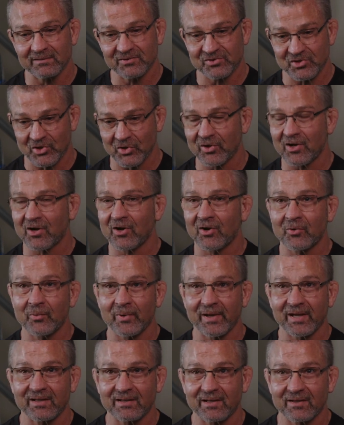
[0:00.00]
dirt
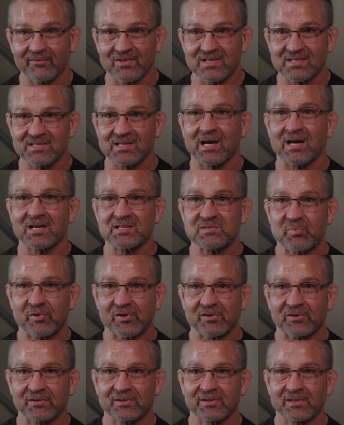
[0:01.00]
hallway of this
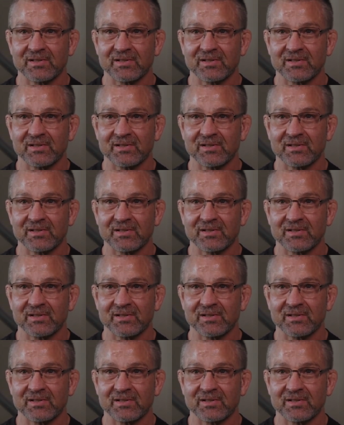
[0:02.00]
hospital,